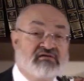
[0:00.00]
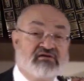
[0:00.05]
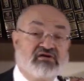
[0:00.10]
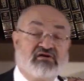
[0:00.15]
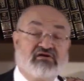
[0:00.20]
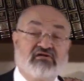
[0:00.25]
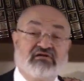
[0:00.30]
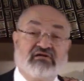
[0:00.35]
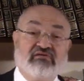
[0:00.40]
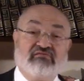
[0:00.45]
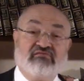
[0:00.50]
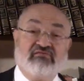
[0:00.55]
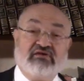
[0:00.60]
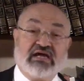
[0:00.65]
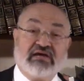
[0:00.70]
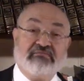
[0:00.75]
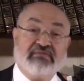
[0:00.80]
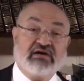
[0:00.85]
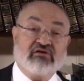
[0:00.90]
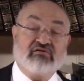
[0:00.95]
couldn't
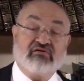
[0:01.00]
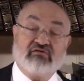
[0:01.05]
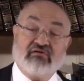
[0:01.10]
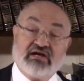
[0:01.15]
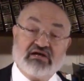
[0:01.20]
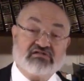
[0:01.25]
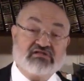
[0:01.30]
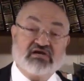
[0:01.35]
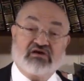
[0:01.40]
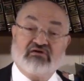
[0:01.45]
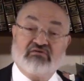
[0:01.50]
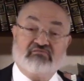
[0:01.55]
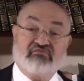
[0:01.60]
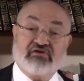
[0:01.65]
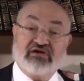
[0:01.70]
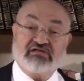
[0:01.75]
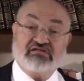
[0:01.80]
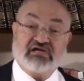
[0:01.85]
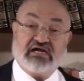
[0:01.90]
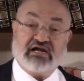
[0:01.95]
make requests, they couldn't
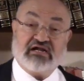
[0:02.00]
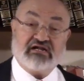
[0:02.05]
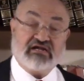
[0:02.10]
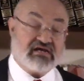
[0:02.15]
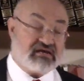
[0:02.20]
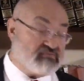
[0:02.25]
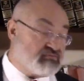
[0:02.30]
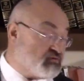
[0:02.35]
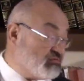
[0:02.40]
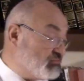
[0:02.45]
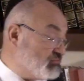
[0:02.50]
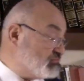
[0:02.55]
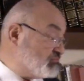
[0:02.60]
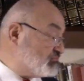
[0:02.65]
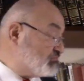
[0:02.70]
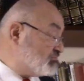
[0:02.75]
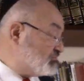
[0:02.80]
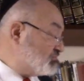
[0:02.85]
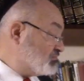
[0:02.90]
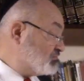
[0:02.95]
praise God in Hebrew.
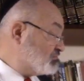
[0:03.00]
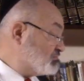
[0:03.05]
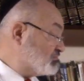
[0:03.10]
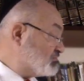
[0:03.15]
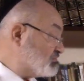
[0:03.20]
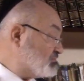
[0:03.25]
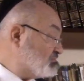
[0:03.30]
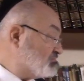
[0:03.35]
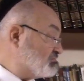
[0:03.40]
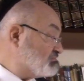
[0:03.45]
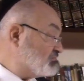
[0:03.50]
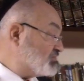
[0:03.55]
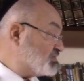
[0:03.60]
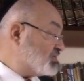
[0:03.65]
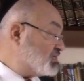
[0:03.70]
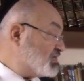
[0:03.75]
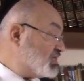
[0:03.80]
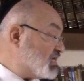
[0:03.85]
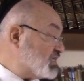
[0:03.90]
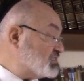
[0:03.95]

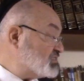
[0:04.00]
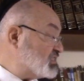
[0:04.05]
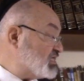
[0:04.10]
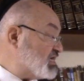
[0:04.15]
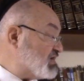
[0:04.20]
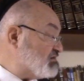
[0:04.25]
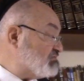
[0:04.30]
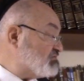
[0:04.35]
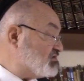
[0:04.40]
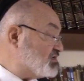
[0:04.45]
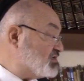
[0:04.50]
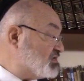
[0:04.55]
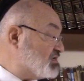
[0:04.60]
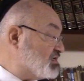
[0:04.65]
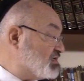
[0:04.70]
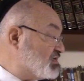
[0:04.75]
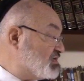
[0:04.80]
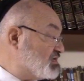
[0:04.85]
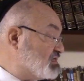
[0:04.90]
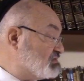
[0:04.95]
Actually,
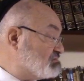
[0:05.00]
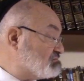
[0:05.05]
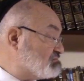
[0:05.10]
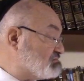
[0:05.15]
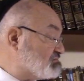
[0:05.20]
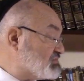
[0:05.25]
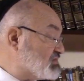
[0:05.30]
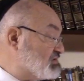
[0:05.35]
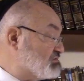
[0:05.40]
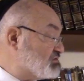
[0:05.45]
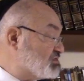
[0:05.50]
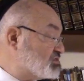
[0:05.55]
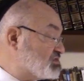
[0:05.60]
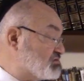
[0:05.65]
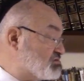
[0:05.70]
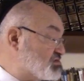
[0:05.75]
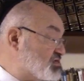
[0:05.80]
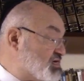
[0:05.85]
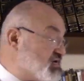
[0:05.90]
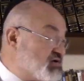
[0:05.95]

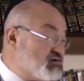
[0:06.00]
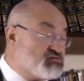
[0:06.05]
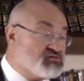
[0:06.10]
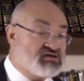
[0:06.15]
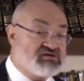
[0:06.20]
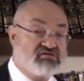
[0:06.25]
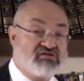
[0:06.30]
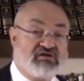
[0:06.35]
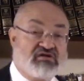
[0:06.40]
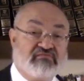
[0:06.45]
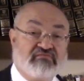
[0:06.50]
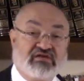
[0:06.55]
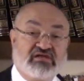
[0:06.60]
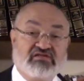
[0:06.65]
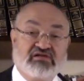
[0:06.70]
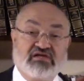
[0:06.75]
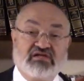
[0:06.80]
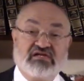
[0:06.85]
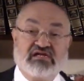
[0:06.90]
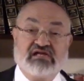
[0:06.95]
they started
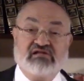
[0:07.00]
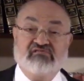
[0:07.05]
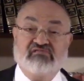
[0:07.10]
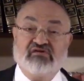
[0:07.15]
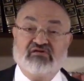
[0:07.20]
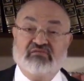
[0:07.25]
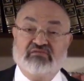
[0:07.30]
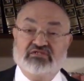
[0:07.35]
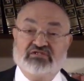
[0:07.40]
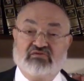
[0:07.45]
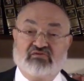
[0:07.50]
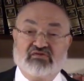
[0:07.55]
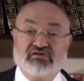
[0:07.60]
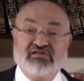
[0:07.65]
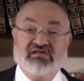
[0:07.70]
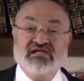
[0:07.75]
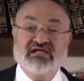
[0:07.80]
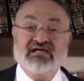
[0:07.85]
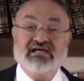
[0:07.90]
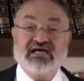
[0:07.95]
mixing together with a whole bunch of words,
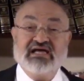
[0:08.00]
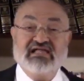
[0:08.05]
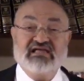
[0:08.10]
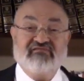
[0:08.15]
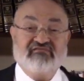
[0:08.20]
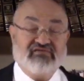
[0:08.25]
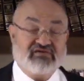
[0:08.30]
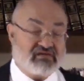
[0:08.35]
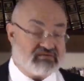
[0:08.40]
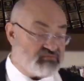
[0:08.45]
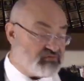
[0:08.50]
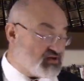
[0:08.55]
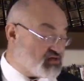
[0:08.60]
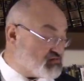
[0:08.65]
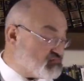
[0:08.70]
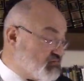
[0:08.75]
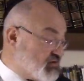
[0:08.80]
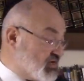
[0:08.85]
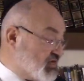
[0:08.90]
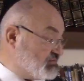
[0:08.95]
and they felt
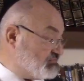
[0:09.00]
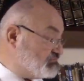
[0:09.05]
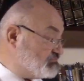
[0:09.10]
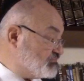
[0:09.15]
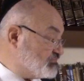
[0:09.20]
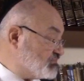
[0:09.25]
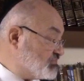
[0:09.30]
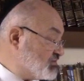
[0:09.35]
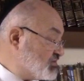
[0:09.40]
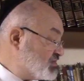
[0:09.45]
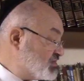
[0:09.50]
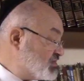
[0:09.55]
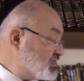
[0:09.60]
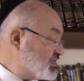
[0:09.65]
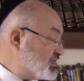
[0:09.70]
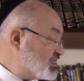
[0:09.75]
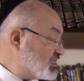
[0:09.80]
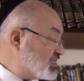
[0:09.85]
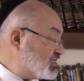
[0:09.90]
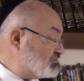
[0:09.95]
depressed by it.
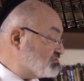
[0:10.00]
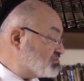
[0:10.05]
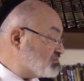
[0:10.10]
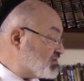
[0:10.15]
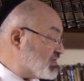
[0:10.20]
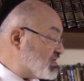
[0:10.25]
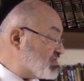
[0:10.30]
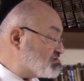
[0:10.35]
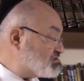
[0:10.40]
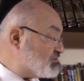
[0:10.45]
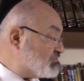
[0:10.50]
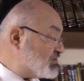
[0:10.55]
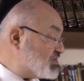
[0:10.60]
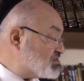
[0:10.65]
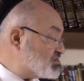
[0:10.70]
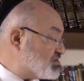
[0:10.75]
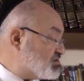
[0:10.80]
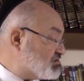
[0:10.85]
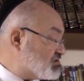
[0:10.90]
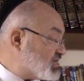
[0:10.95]

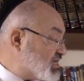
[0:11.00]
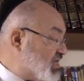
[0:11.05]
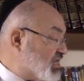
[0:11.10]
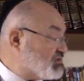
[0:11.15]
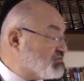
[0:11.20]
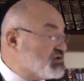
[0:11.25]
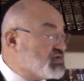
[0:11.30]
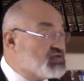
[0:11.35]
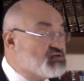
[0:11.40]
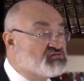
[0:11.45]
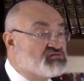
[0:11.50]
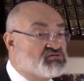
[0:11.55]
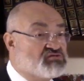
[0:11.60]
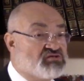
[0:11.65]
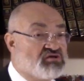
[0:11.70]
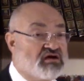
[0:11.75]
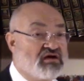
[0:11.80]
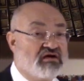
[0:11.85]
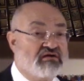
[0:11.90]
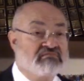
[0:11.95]
When Ezra
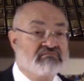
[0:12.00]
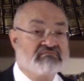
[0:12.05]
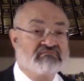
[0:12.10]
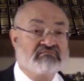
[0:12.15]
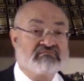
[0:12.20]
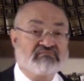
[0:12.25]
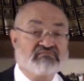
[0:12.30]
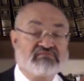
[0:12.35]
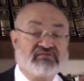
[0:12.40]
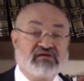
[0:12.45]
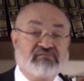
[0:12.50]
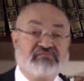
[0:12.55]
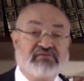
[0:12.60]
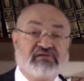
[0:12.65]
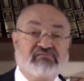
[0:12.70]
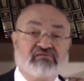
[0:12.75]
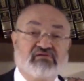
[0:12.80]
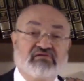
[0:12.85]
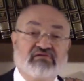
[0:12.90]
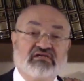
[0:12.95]
saw that
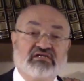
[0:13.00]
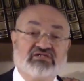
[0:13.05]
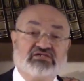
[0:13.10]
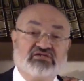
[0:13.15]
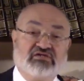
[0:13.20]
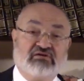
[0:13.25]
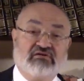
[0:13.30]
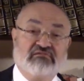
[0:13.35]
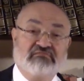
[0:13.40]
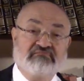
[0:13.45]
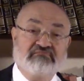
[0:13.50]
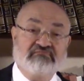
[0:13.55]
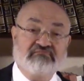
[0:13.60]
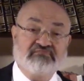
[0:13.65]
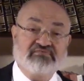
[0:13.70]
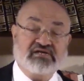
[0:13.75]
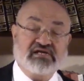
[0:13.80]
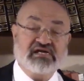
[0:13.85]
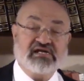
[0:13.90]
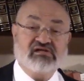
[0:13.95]
people in Shul
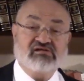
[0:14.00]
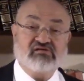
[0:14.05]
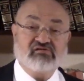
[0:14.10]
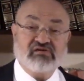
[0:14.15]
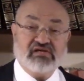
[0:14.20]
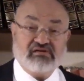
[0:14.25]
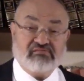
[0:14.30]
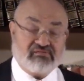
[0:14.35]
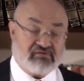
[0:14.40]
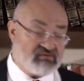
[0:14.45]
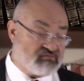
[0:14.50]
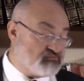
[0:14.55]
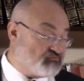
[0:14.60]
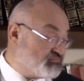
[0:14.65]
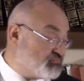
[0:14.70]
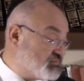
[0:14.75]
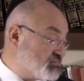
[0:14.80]
can't do Hebrew,